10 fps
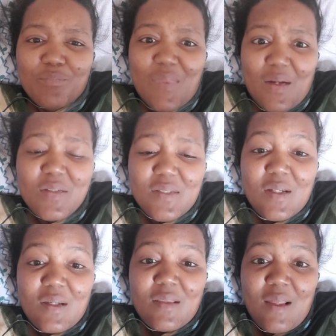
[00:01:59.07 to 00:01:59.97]
they're
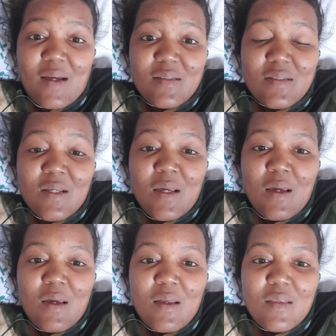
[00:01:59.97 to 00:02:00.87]
saying that
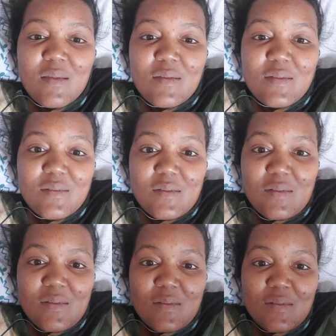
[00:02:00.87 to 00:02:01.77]
the
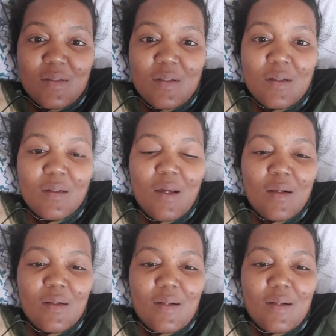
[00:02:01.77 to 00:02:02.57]
disease cannot